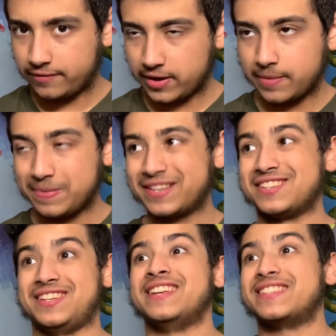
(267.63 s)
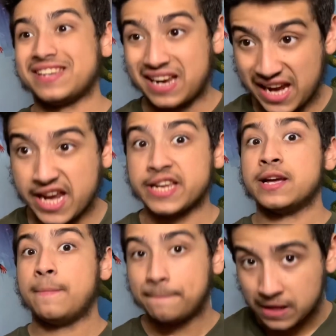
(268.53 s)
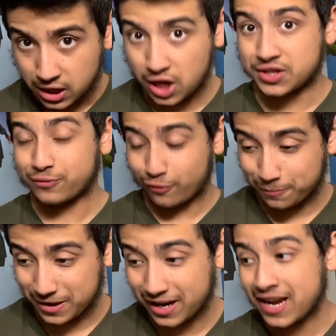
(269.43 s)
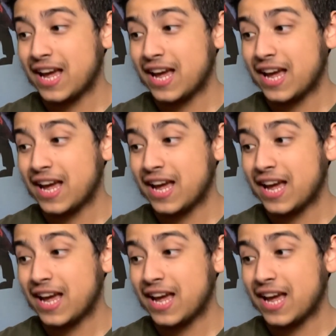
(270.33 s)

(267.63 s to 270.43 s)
it because it's an A+ for me.